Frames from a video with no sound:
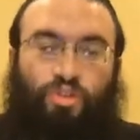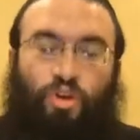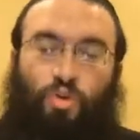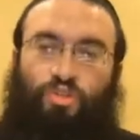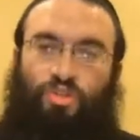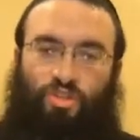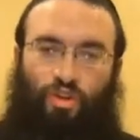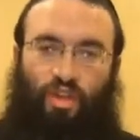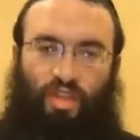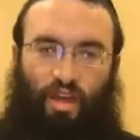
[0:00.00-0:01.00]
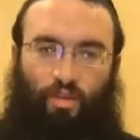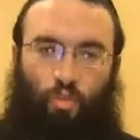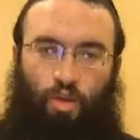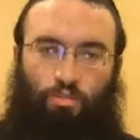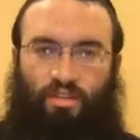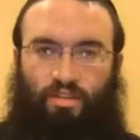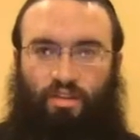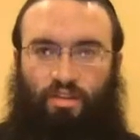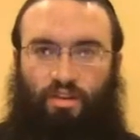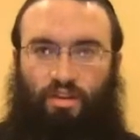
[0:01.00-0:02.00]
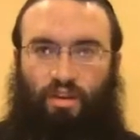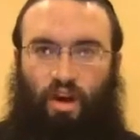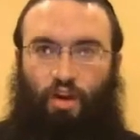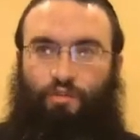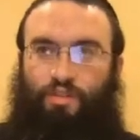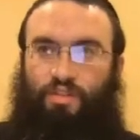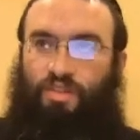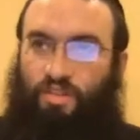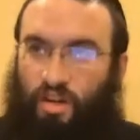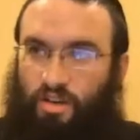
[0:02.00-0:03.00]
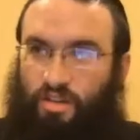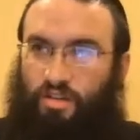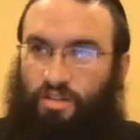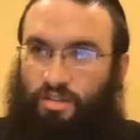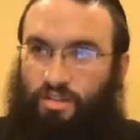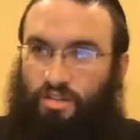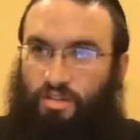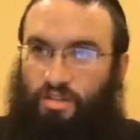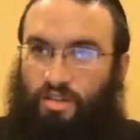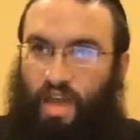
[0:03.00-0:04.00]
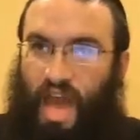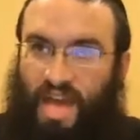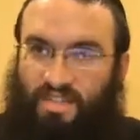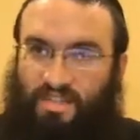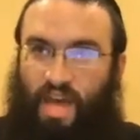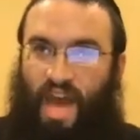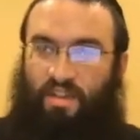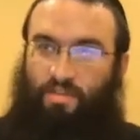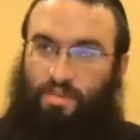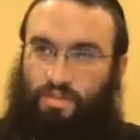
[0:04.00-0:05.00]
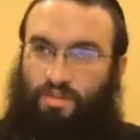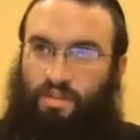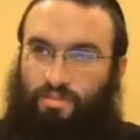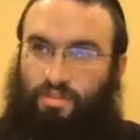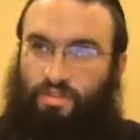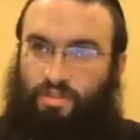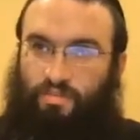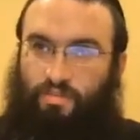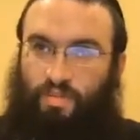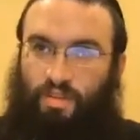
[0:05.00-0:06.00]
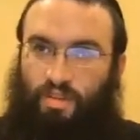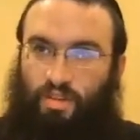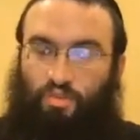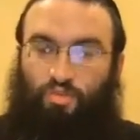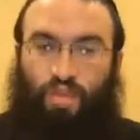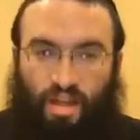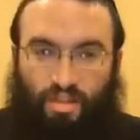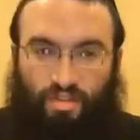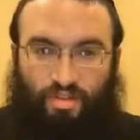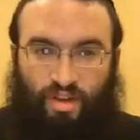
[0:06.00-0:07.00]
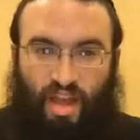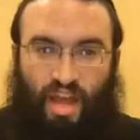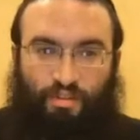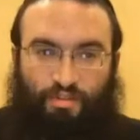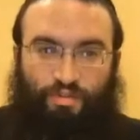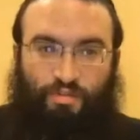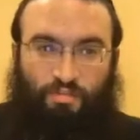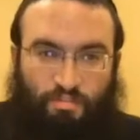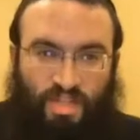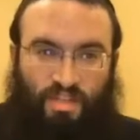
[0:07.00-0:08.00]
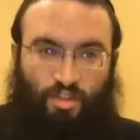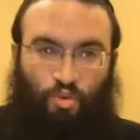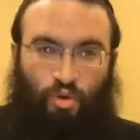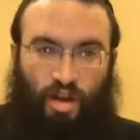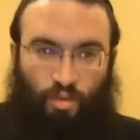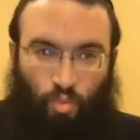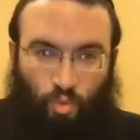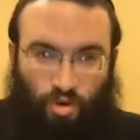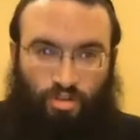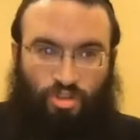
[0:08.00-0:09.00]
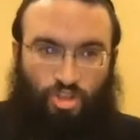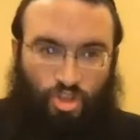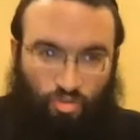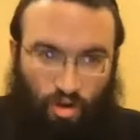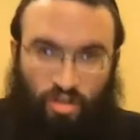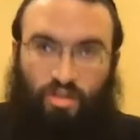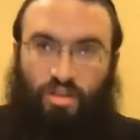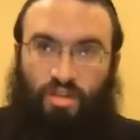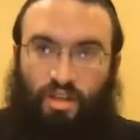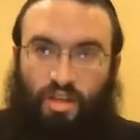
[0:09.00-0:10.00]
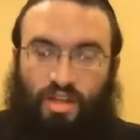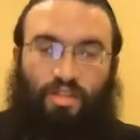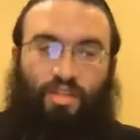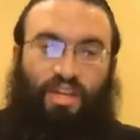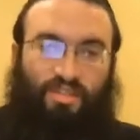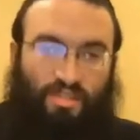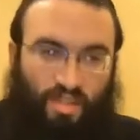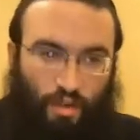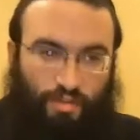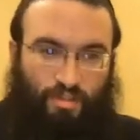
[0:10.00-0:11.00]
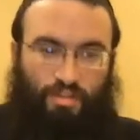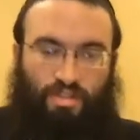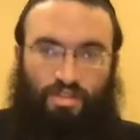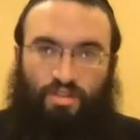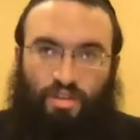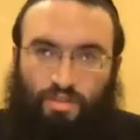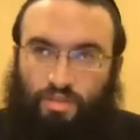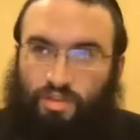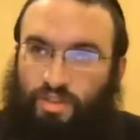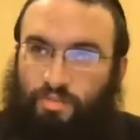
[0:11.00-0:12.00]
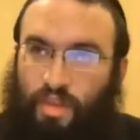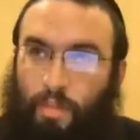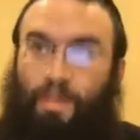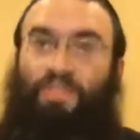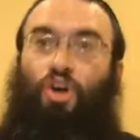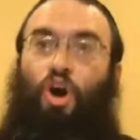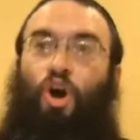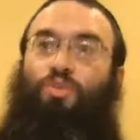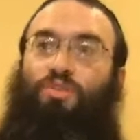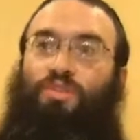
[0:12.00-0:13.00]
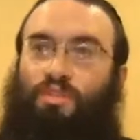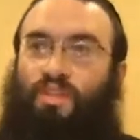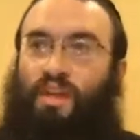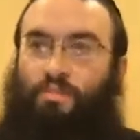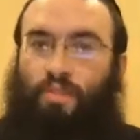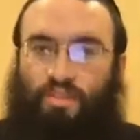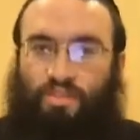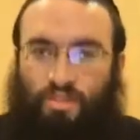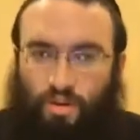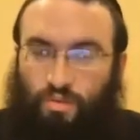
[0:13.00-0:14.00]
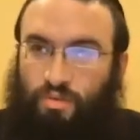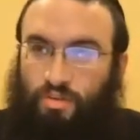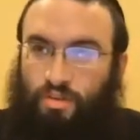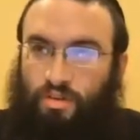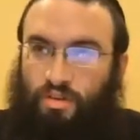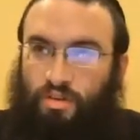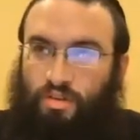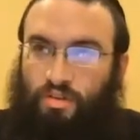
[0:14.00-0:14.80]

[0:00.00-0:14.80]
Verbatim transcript: We don't just look at that one minute of Tzedakah as the act of Mesiris Nefesh. Rather, every minute you are at work struggling, that itself is a Mesiris nefesh for Hashem. Because ultimately, that money is going to go